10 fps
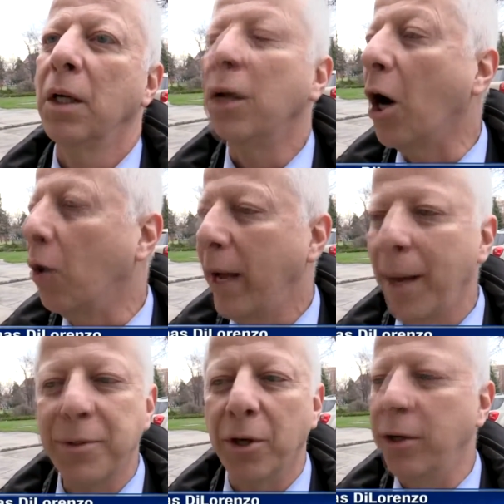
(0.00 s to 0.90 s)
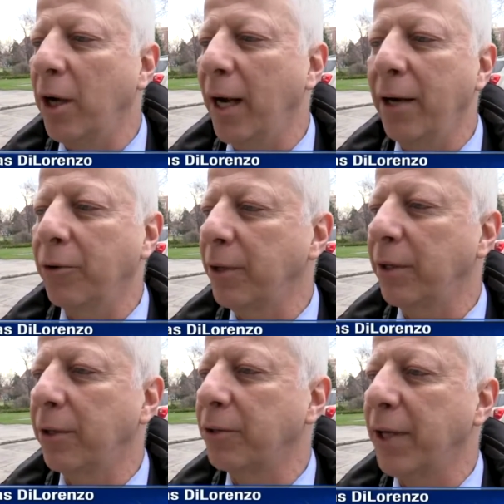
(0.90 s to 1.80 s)
No, absolutely not. I don't think
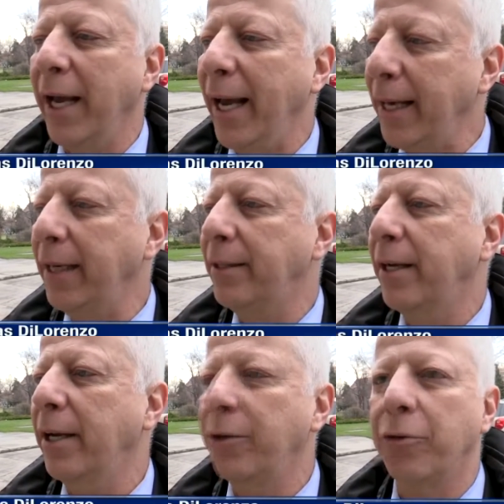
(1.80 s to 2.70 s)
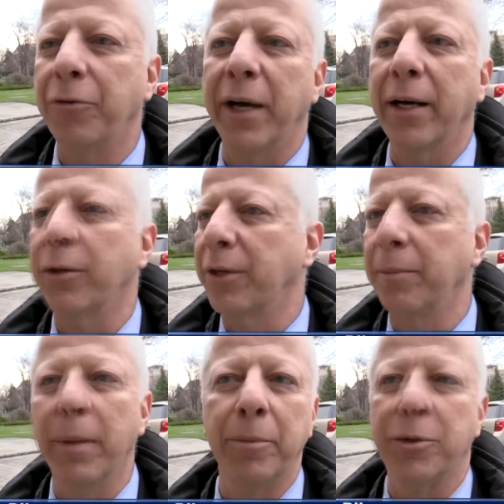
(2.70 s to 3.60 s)
there's any tenured faculty
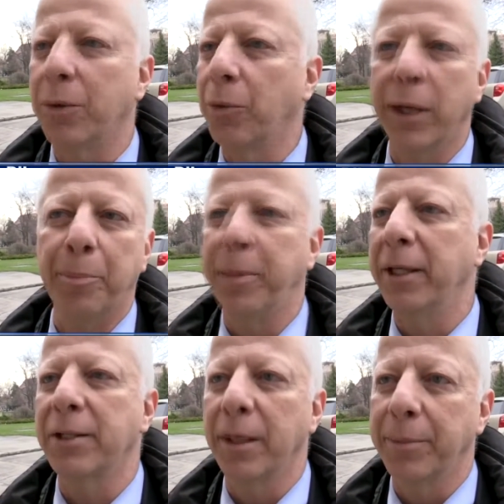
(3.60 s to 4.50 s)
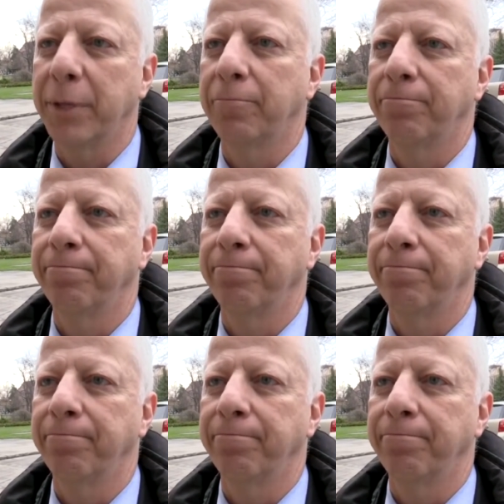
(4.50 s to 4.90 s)
members that will get pink slipped.